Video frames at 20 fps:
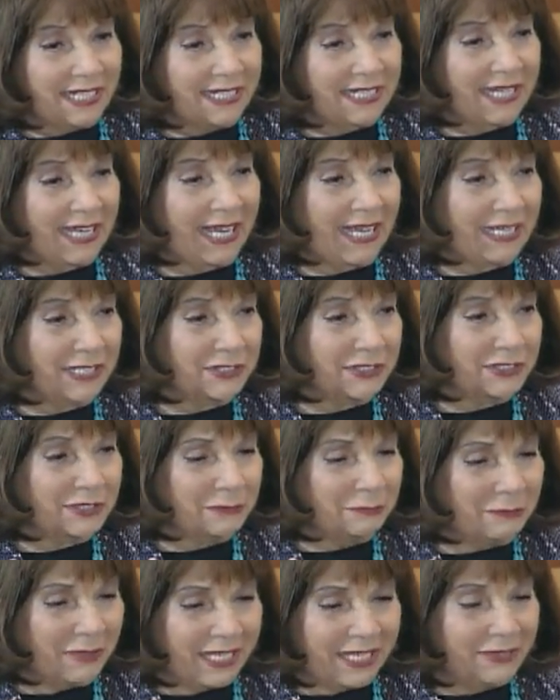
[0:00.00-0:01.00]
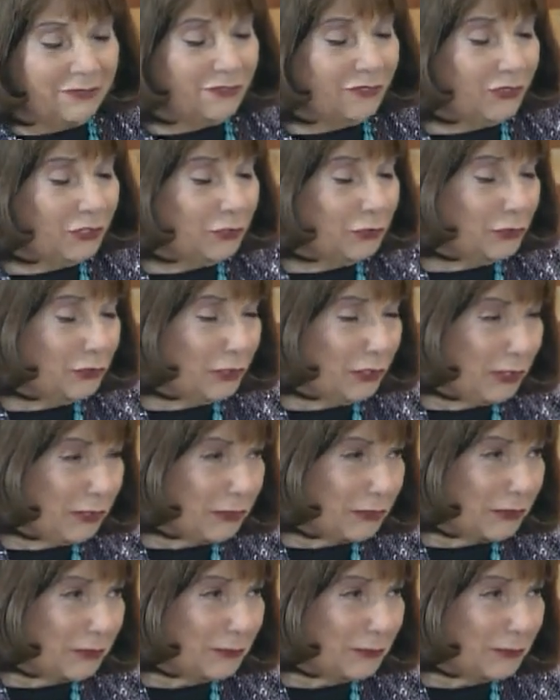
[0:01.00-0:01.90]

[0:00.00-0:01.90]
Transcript: handsome man for your daughter.